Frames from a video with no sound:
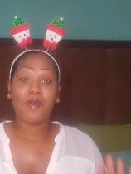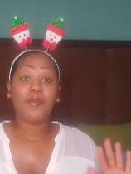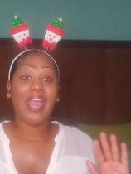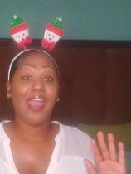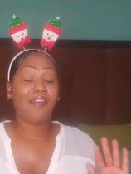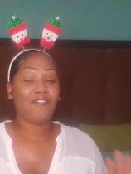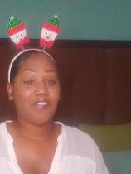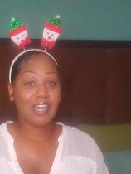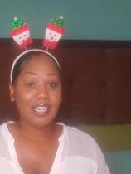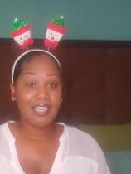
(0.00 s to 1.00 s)
We would have
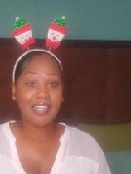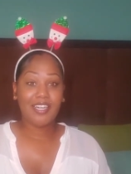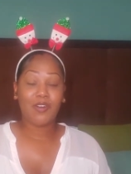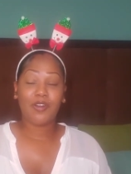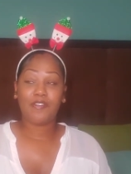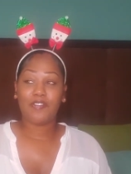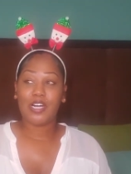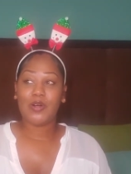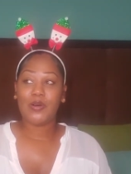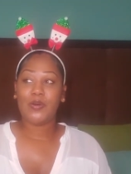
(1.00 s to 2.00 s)
fun on the
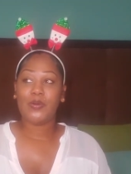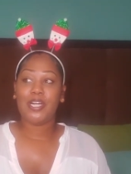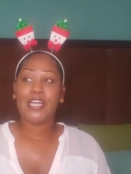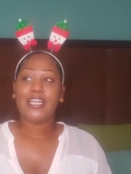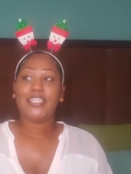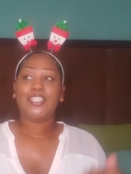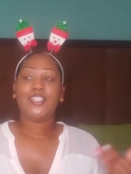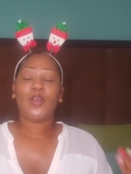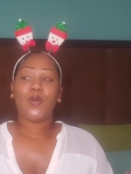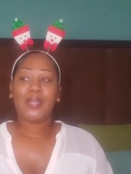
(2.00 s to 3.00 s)
phone.
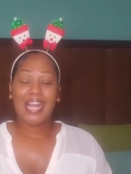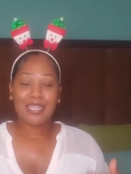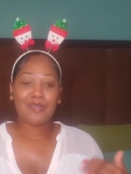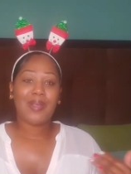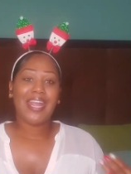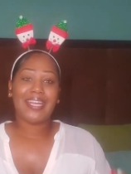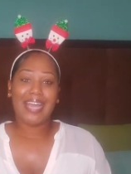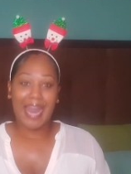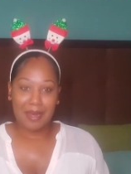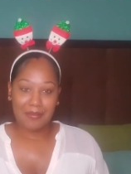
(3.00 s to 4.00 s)
So that's where he
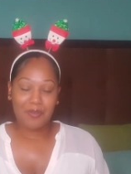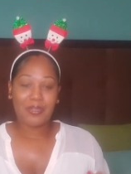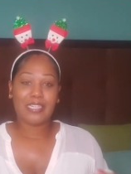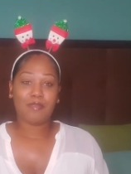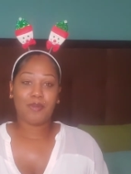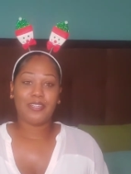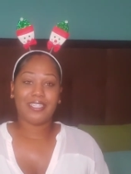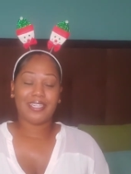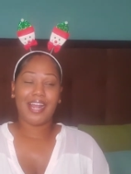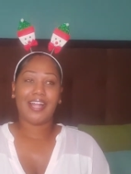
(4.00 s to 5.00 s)
got me with his
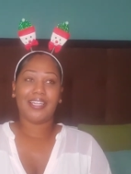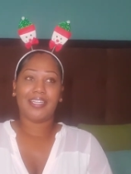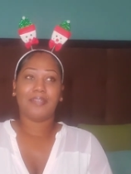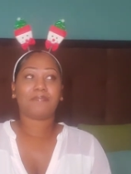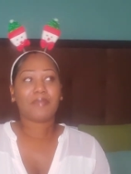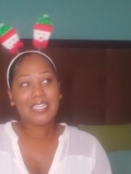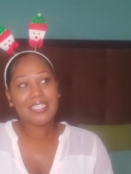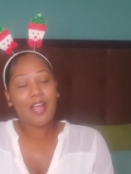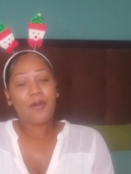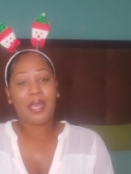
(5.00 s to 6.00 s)
personality. I
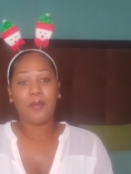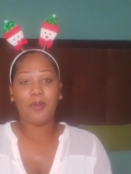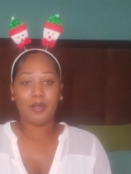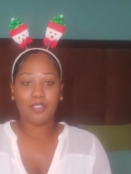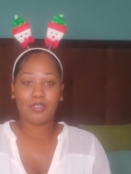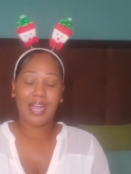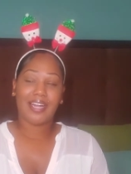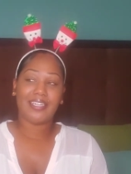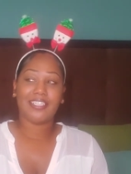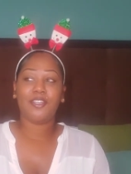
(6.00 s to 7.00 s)
said, okay, we're going to try
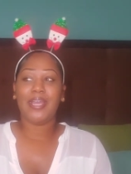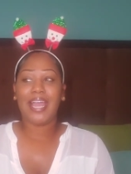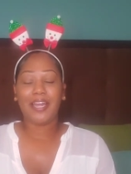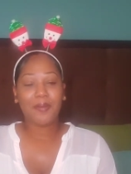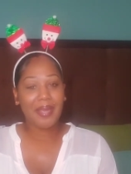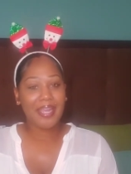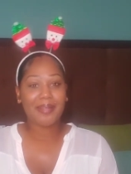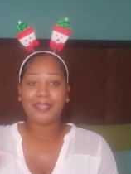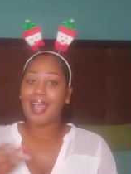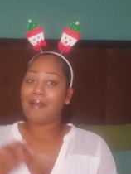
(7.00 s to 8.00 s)
this. You ain't got no
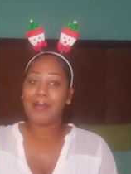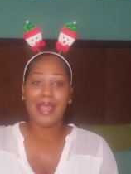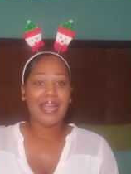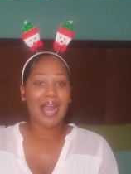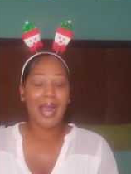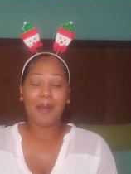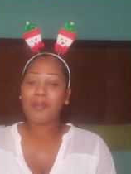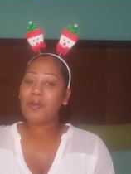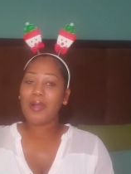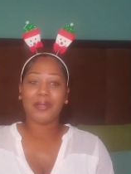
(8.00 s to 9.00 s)
L's. All right, I'm
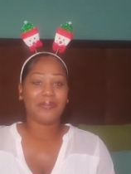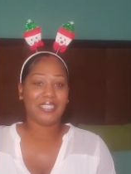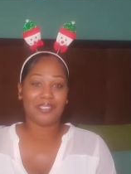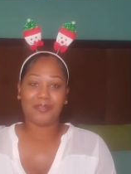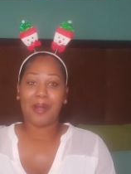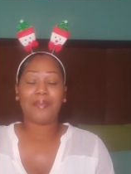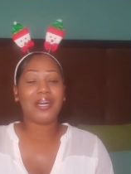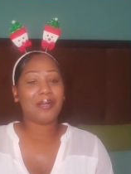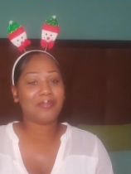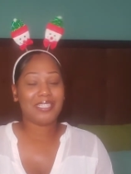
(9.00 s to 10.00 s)
going to work with you. I'm going
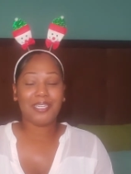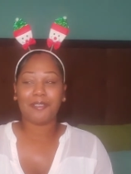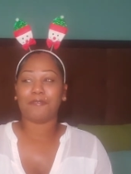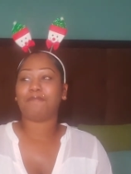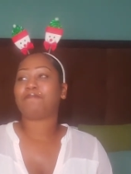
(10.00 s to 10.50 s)
to come to you.